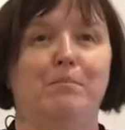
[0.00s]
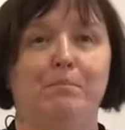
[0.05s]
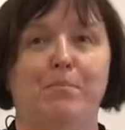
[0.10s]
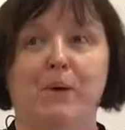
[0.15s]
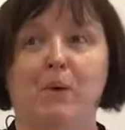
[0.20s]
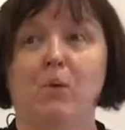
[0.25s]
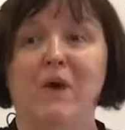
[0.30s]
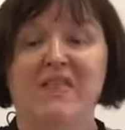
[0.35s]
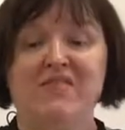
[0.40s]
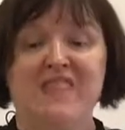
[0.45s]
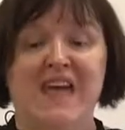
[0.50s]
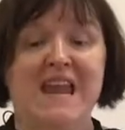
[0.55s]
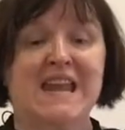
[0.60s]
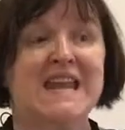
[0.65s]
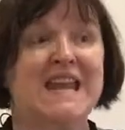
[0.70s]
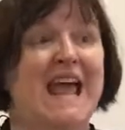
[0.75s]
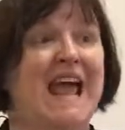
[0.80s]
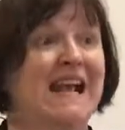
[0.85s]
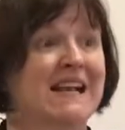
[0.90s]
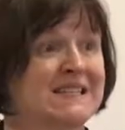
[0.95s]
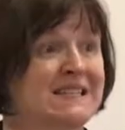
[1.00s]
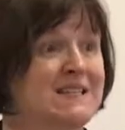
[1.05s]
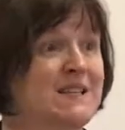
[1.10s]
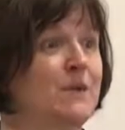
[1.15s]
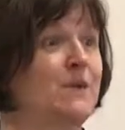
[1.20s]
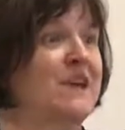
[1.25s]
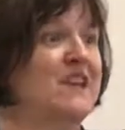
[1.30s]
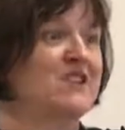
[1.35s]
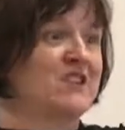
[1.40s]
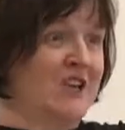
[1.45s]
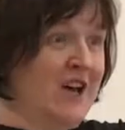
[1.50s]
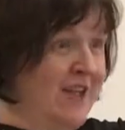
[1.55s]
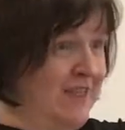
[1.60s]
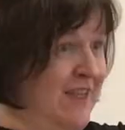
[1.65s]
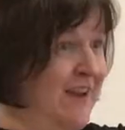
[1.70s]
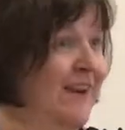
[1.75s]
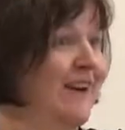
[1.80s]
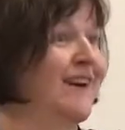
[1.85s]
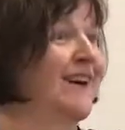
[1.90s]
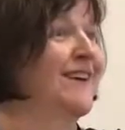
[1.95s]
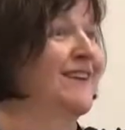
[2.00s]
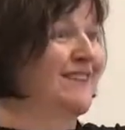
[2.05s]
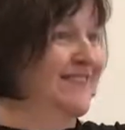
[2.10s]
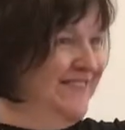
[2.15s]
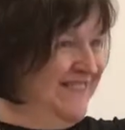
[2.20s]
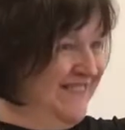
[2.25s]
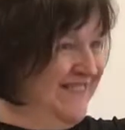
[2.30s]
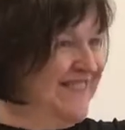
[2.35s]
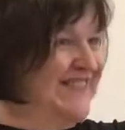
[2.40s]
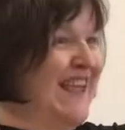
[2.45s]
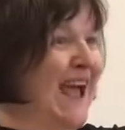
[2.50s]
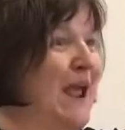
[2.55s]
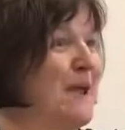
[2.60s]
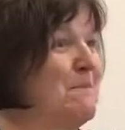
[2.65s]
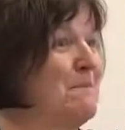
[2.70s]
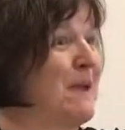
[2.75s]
But when they're next to each other, they